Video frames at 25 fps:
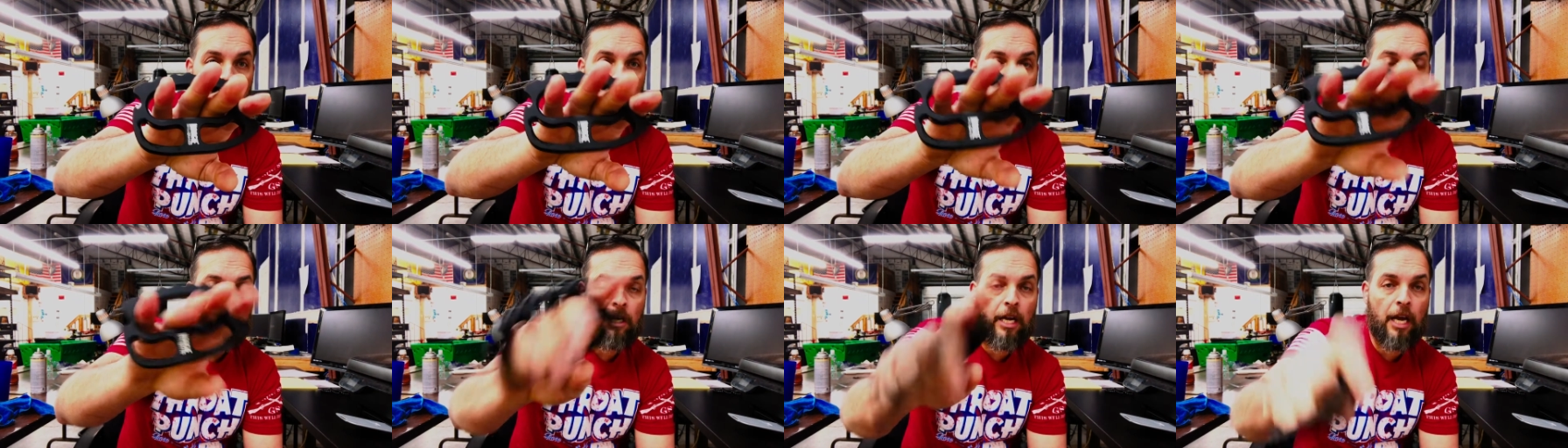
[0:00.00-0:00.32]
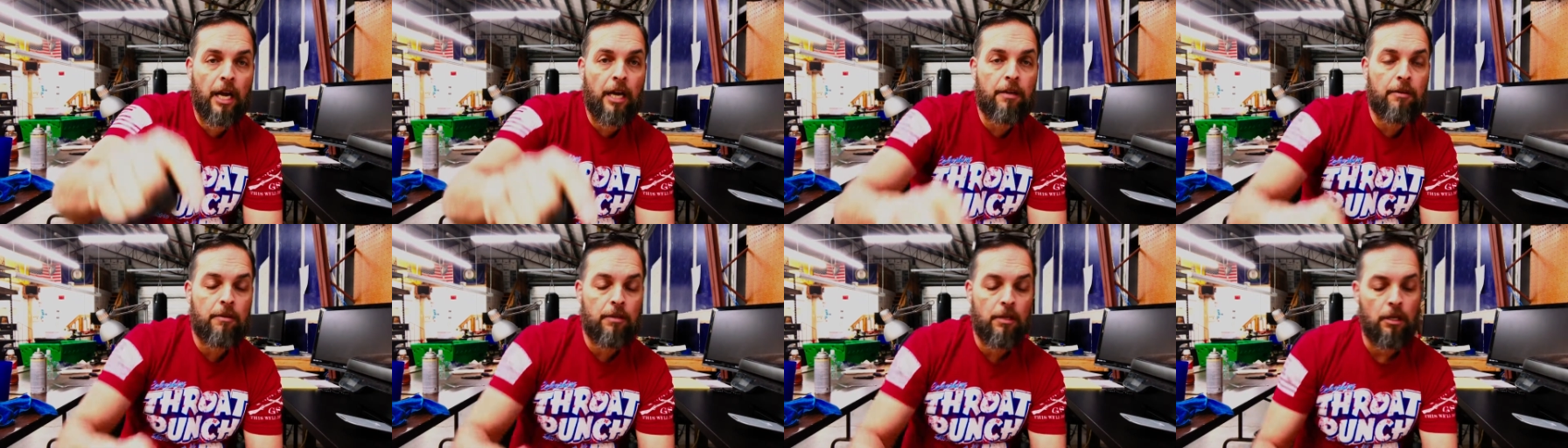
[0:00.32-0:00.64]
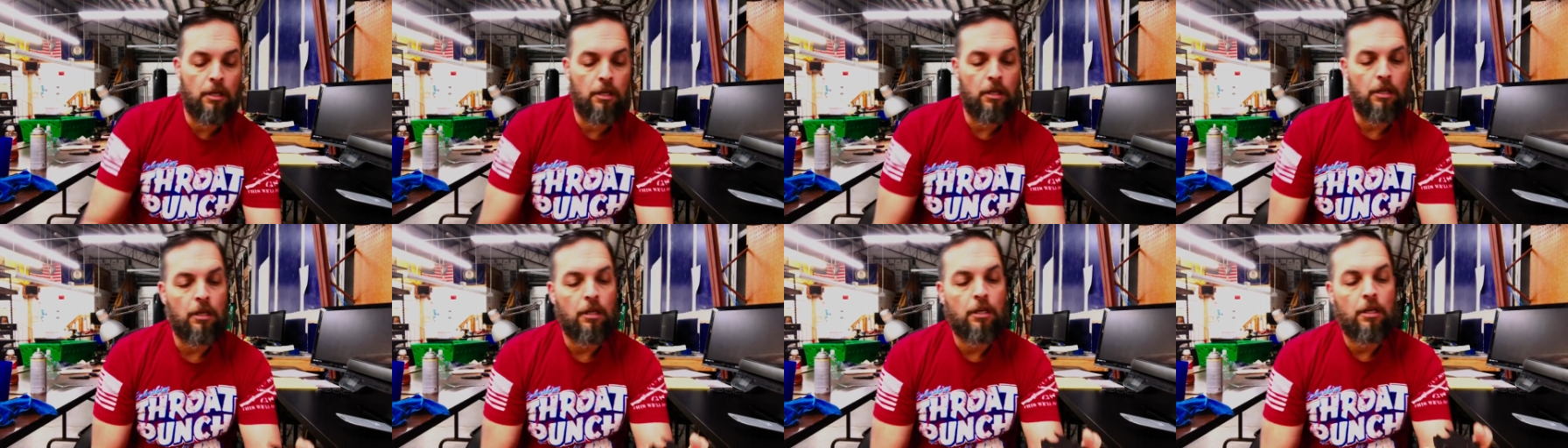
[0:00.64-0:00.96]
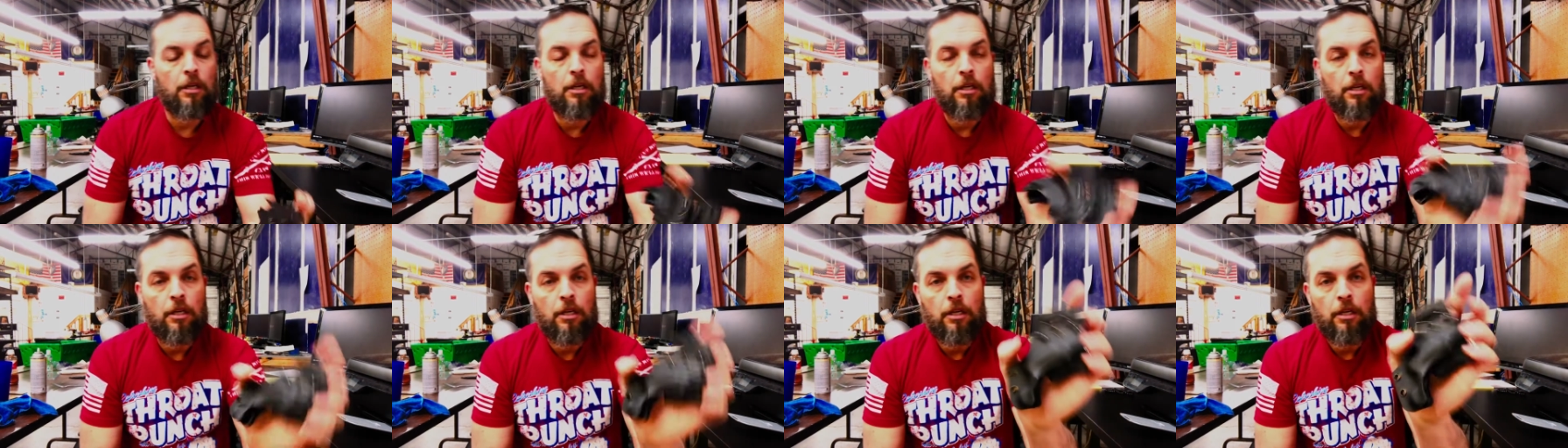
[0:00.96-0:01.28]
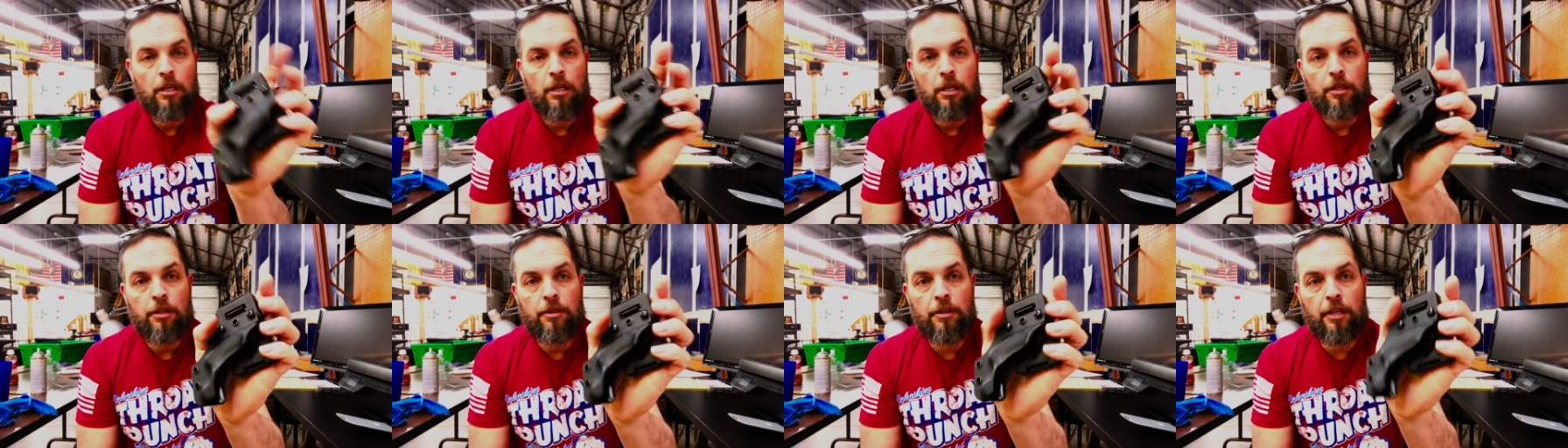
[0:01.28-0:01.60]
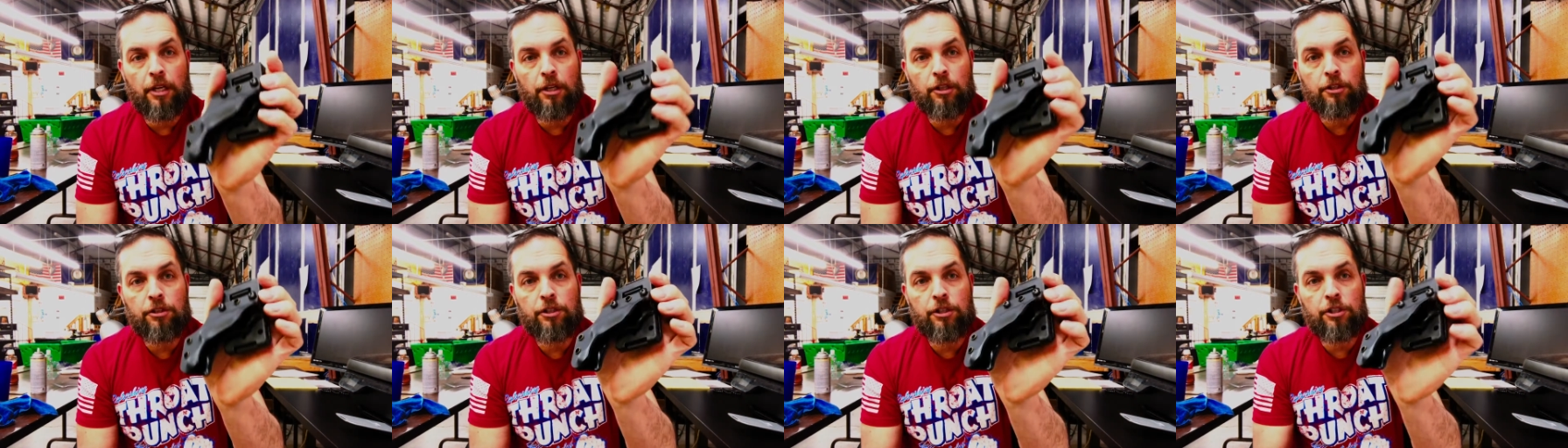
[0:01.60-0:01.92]
Okay?
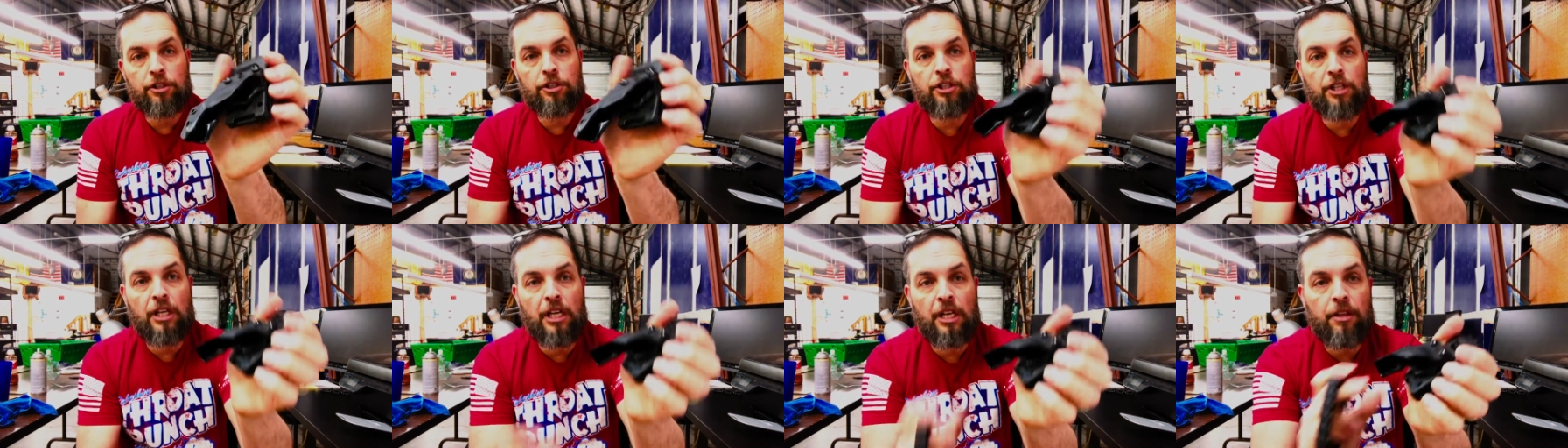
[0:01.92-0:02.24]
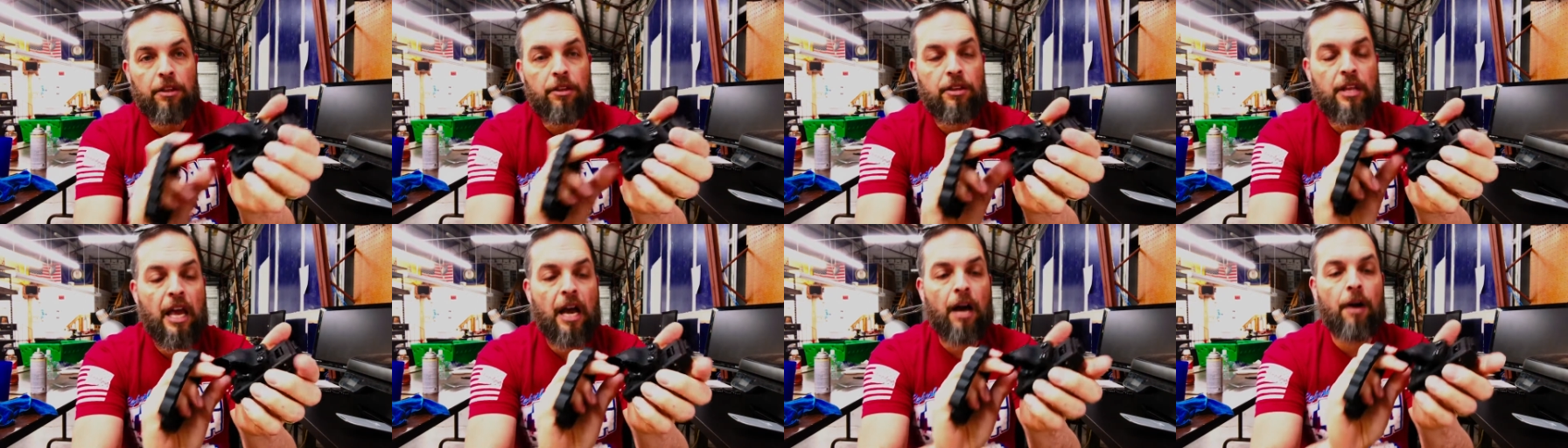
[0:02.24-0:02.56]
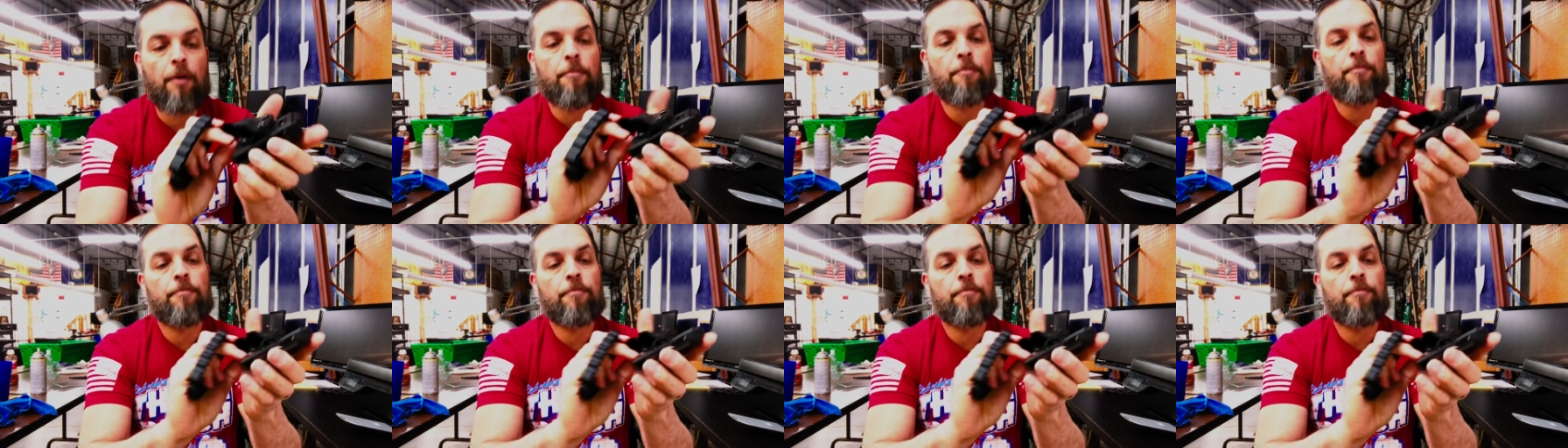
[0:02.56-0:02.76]
There's the sheath. Now,